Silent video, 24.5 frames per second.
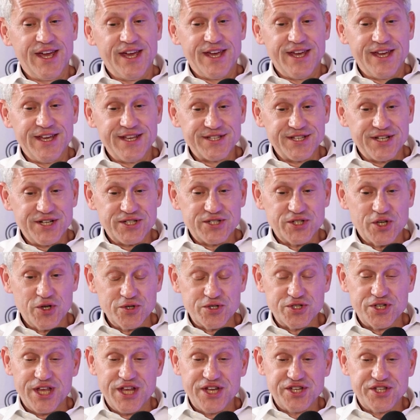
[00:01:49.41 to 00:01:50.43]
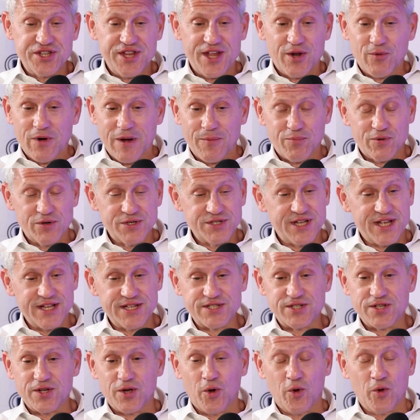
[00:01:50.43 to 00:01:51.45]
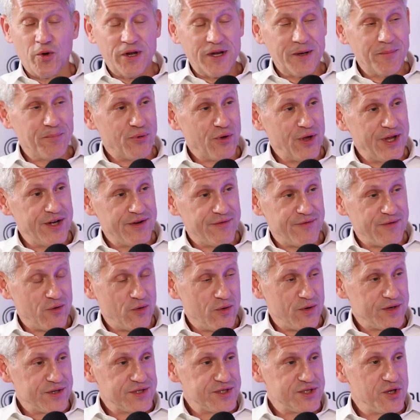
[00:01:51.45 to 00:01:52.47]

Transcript: is an association that represents only plaintiff lawyers.